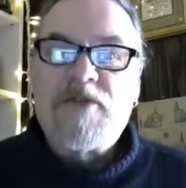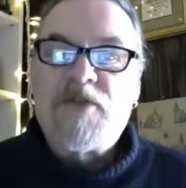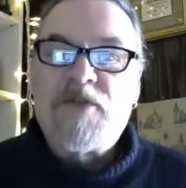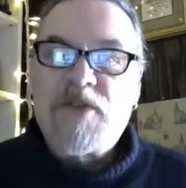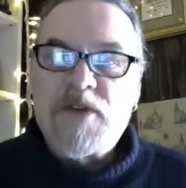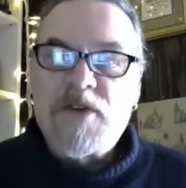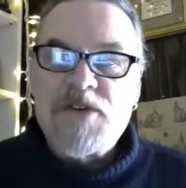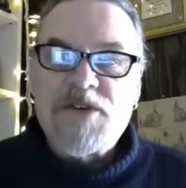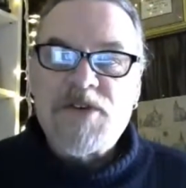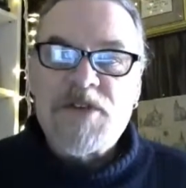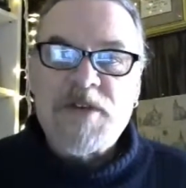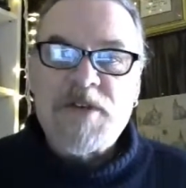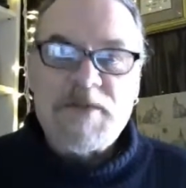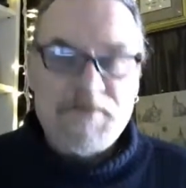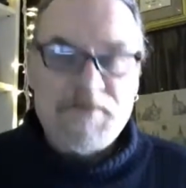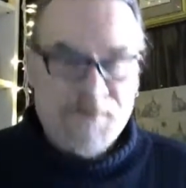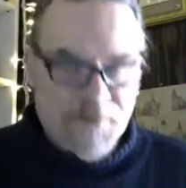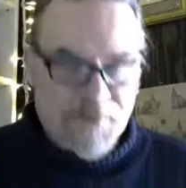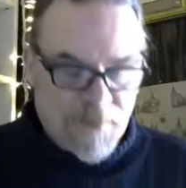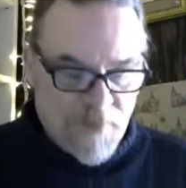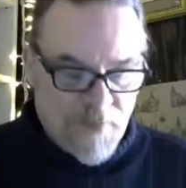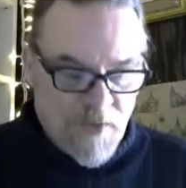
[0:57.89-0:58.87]
First,
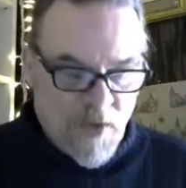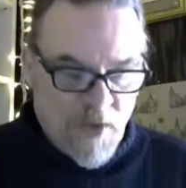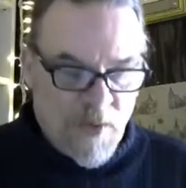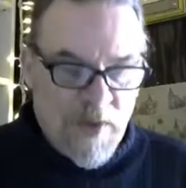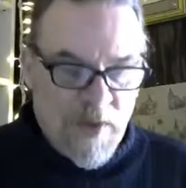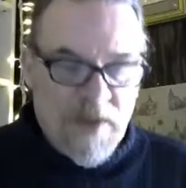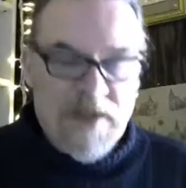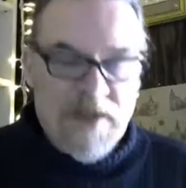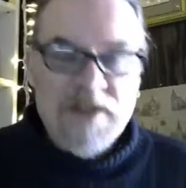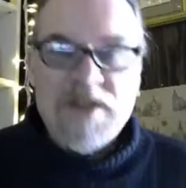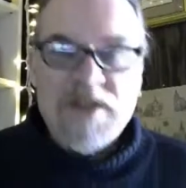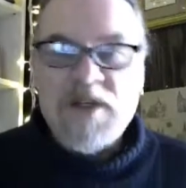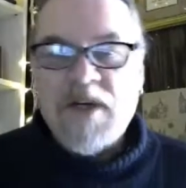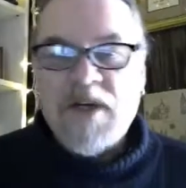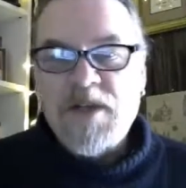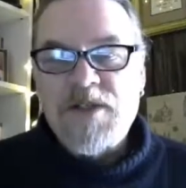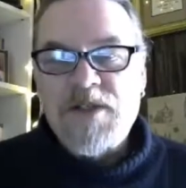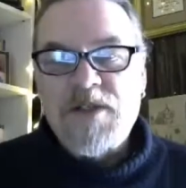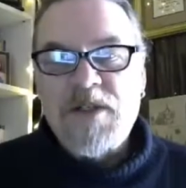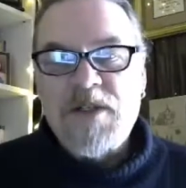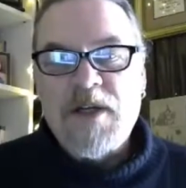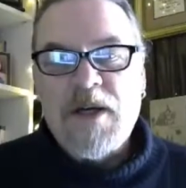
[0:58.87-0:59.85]
we
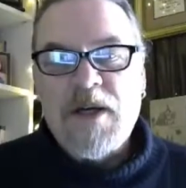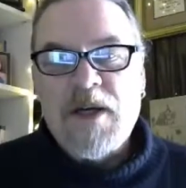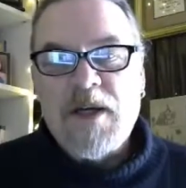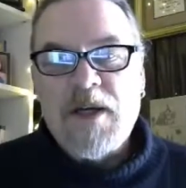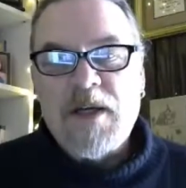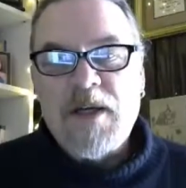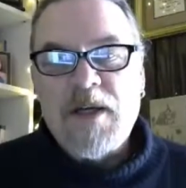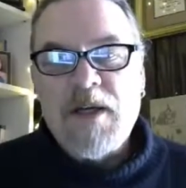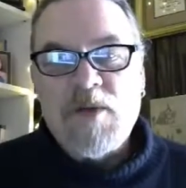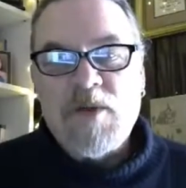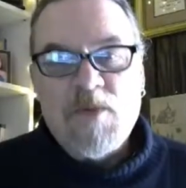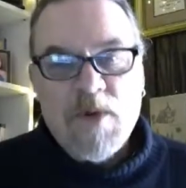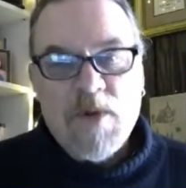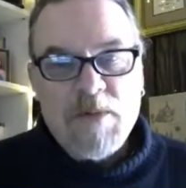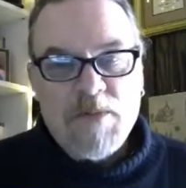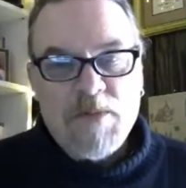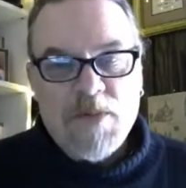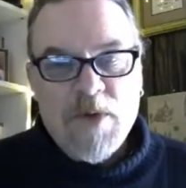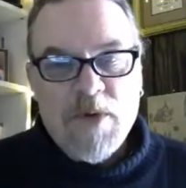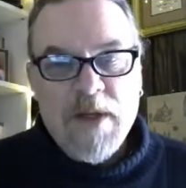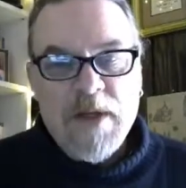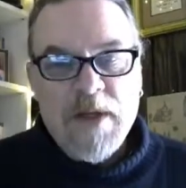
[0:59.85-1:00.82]
discussed at one
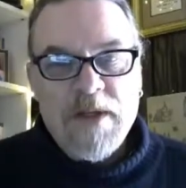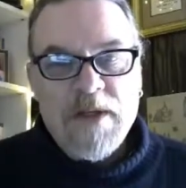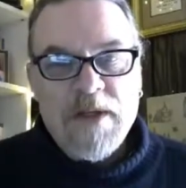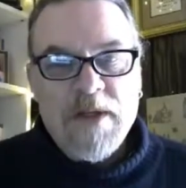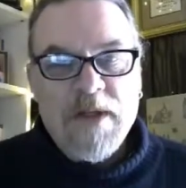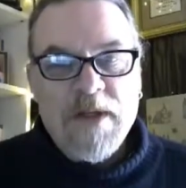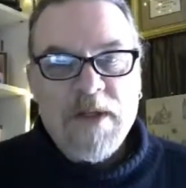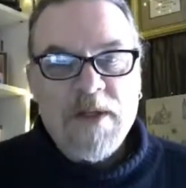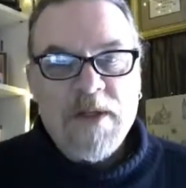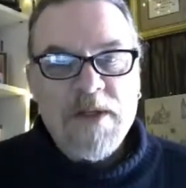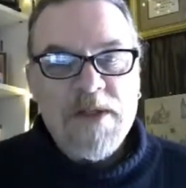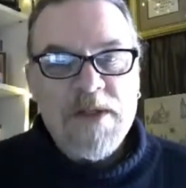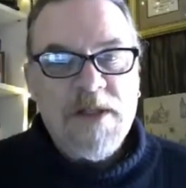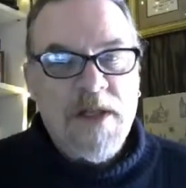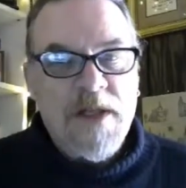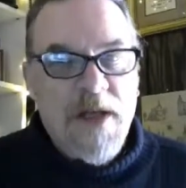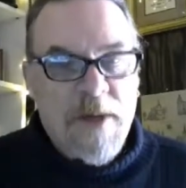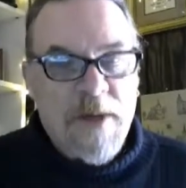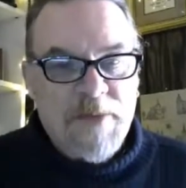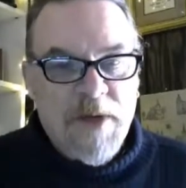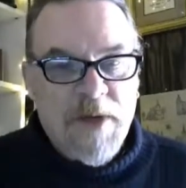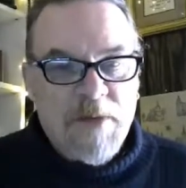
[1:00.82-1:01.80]
point the
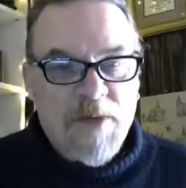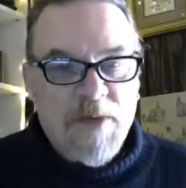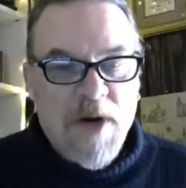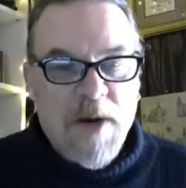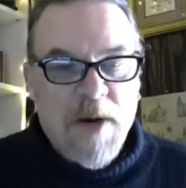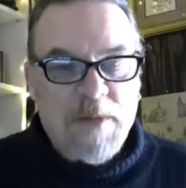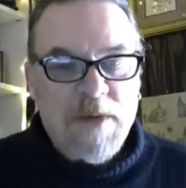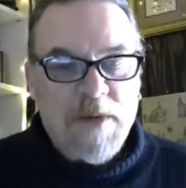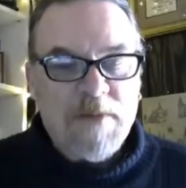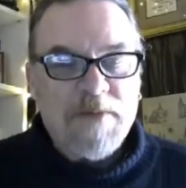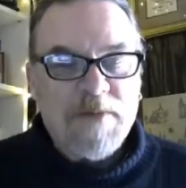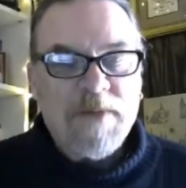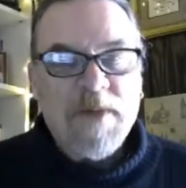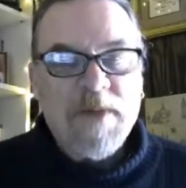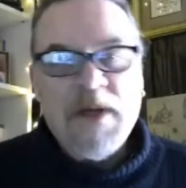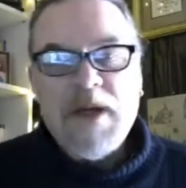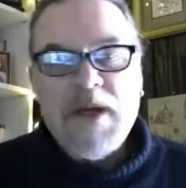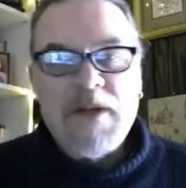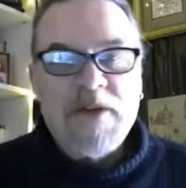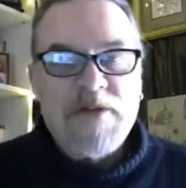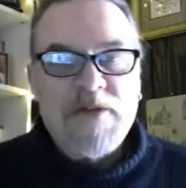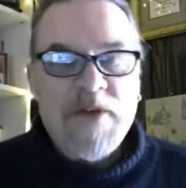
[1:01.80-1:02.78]
synoptic problem
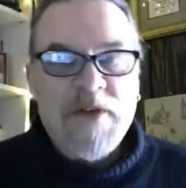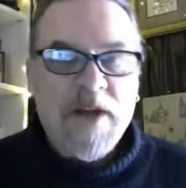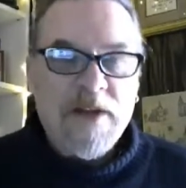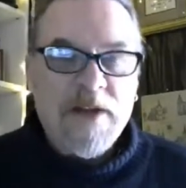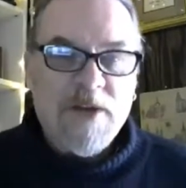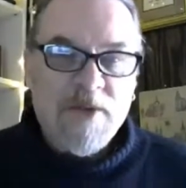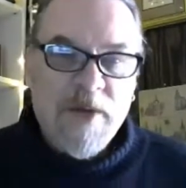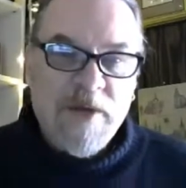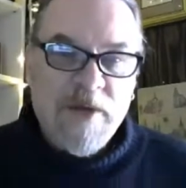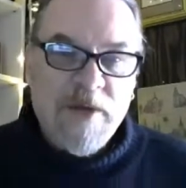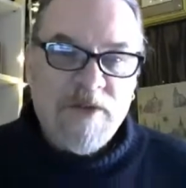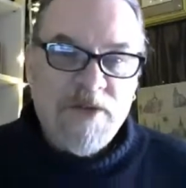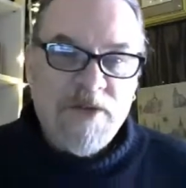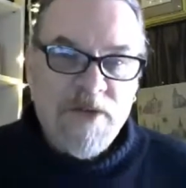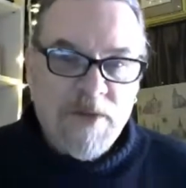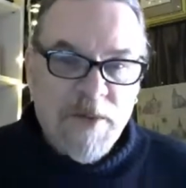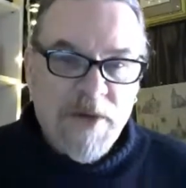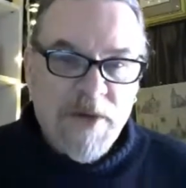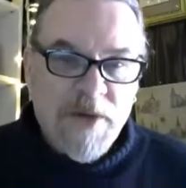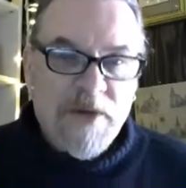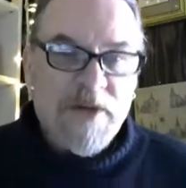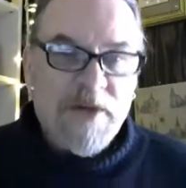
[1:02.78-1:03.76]
and the fact that we have 2
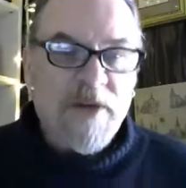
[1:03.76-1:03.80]
birth